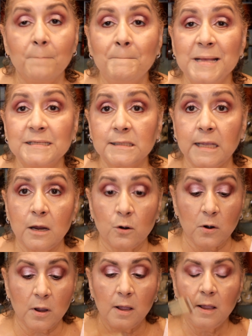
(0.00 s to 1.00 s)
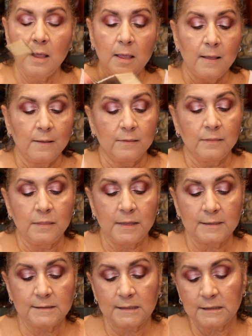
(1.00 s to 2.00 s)
mascara,
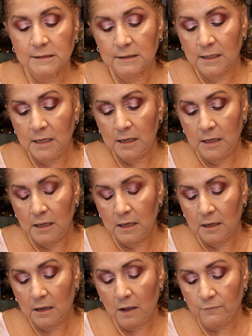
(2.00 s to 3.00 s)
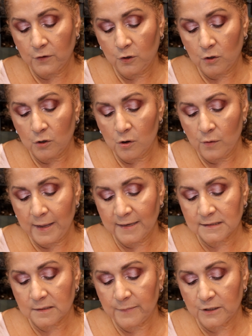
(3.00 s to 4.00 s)
this is the CoverGirl
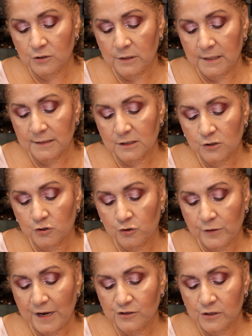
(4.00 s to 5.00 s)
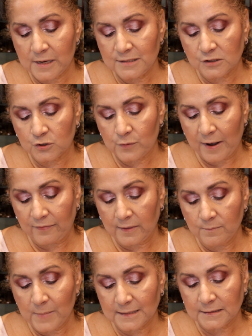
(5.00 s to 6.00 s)
Exhibitionist Stretch and
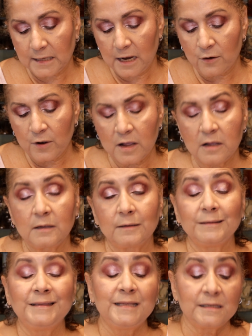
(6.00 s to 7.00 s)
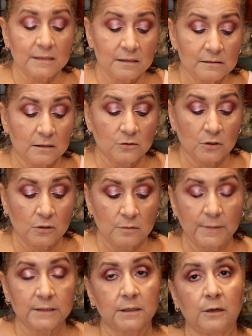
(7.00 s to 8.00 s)
Strengthen Mascara. This is such a good
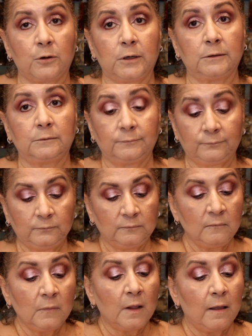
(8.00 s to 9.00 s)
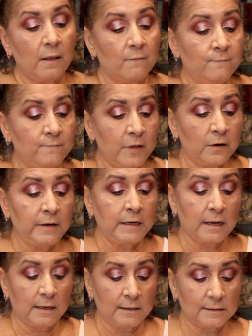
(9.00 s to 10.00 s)
mascara. Very
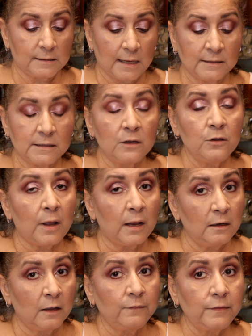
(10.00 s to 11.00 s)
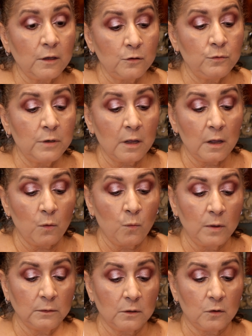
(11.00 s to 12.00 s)
nice. I tell you, I love the Huda
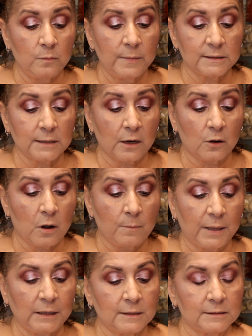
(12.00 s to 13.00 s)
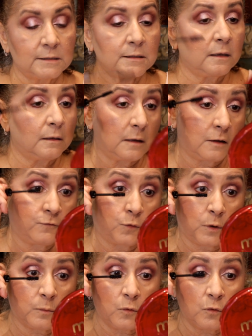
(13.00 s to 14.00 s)
One Coat Mascara, but this is
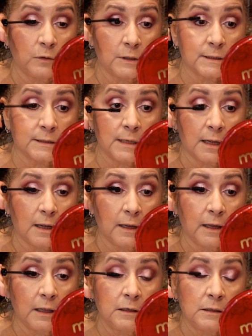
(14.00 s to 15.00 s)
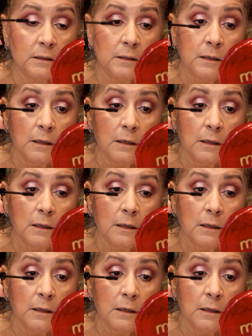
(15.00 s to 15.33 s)
affordable. This is not high-end.